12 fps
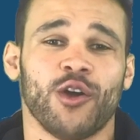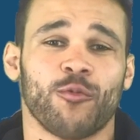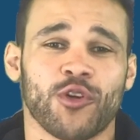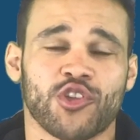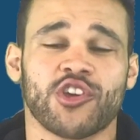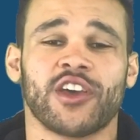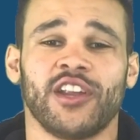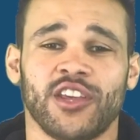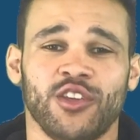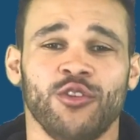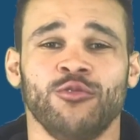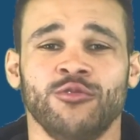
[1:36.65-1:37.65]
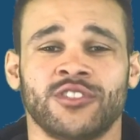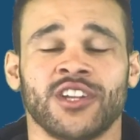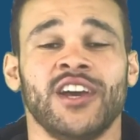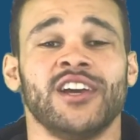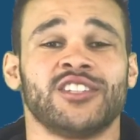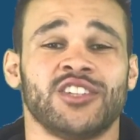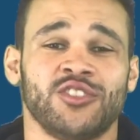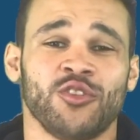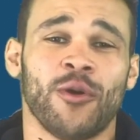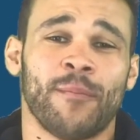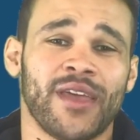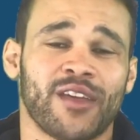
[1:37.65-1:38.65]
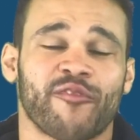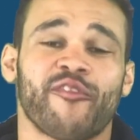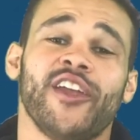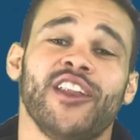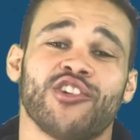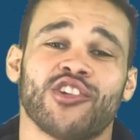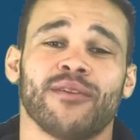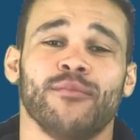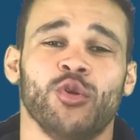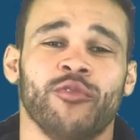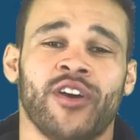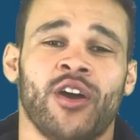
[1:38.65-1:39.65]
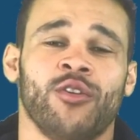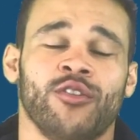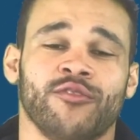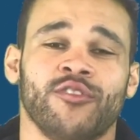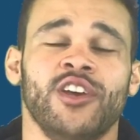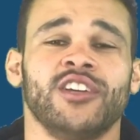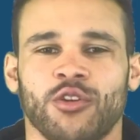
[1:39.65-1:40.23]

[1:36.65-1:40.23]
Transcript: which you're going to use to do a big finishing move out of.